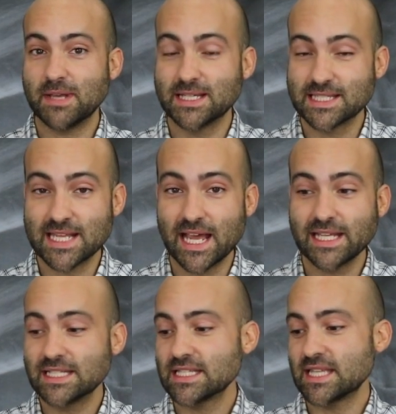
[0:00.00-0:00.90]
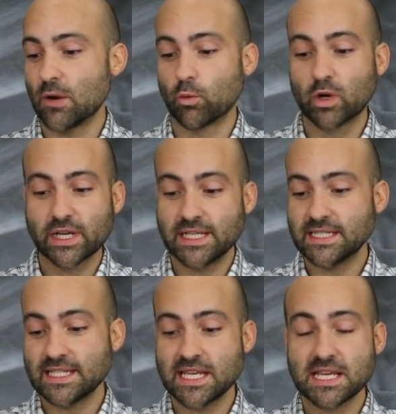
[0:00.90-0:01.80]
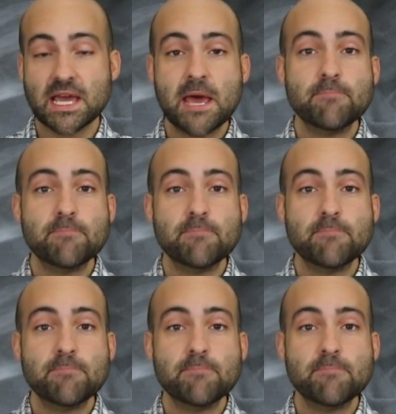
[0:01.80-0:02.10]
a scientist that we're going to sink